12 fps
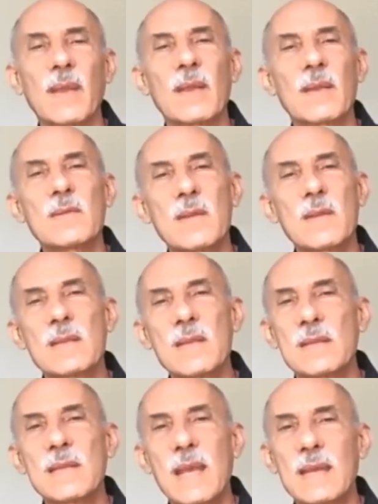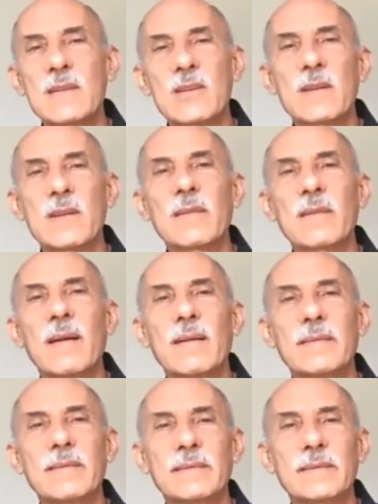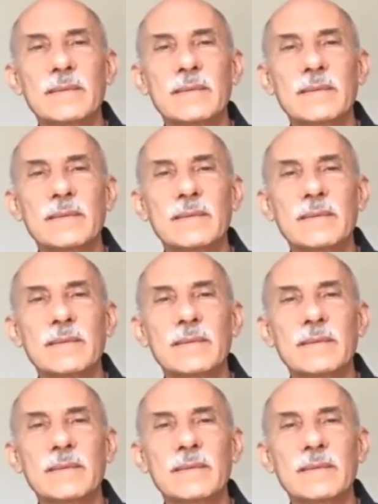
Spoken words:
You need the attention of love.